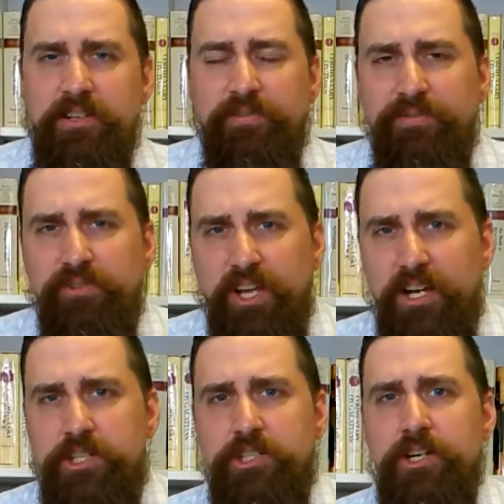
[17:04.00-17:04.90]
the
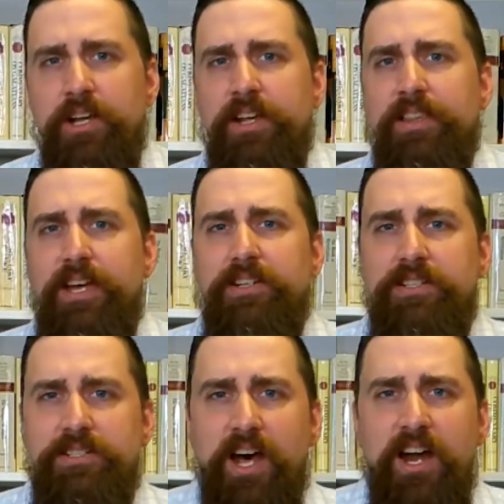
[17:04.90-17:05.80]
flesh, that
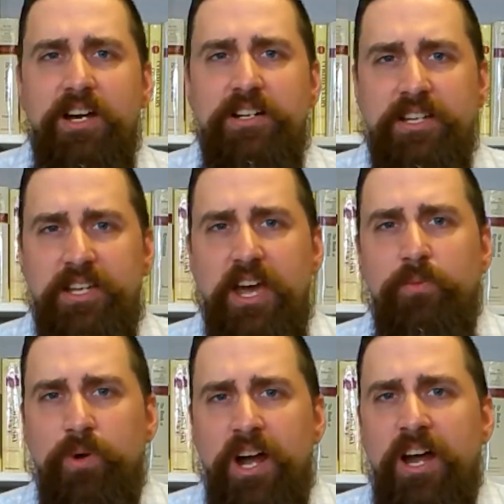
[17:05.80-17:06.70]
desire to
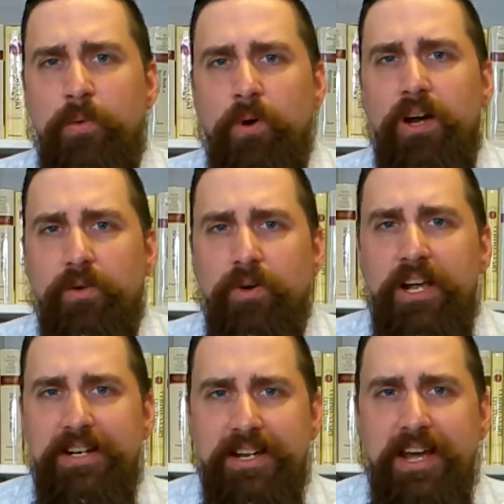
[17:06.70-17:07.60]
get what I want
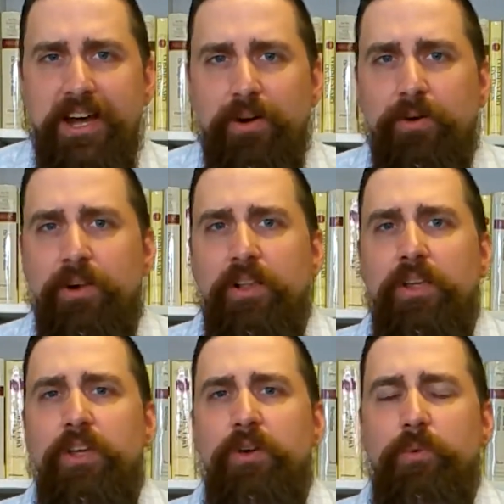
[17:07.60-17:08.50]
right now,
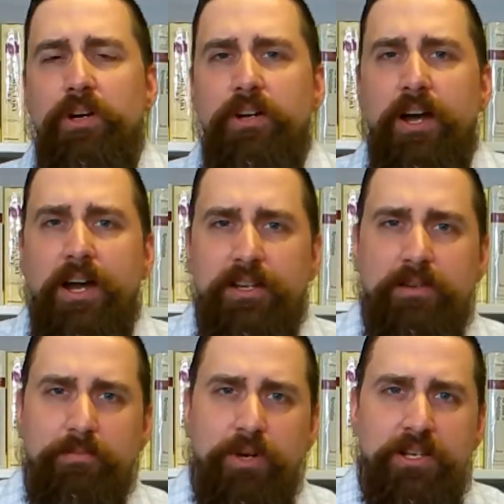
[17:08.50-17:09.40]
we're not
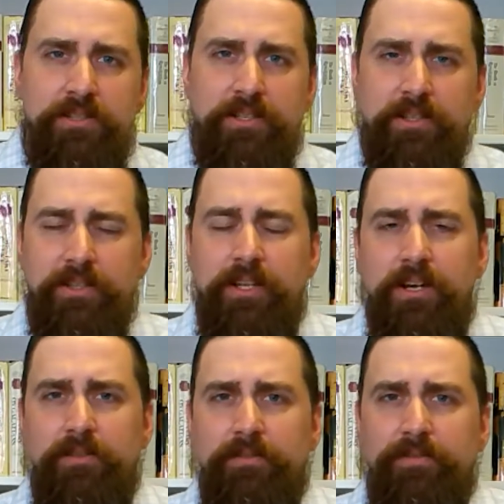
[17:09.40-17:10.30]
embracing the
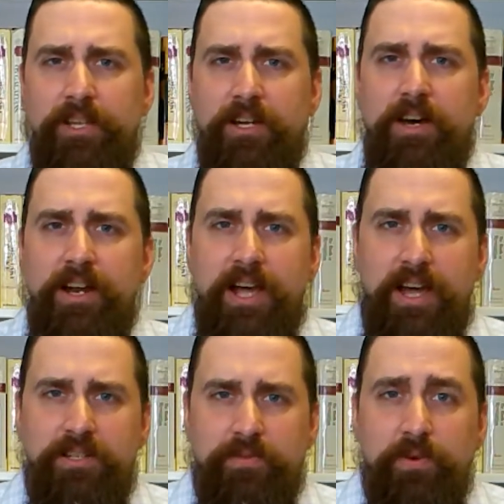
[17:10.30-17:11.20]
love that God
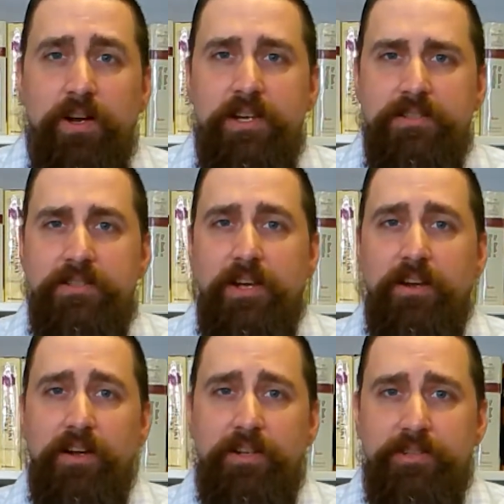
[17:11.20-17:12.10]
has for us
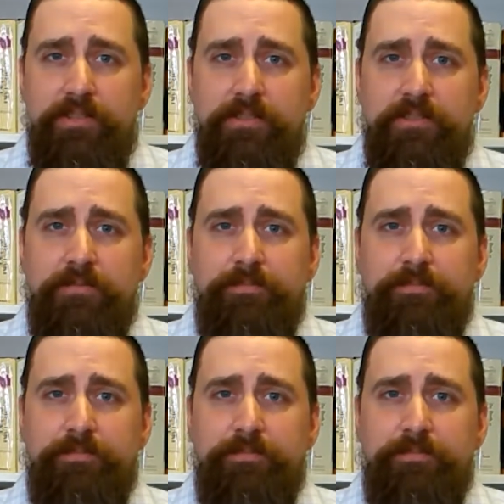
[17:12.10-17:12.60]
and others.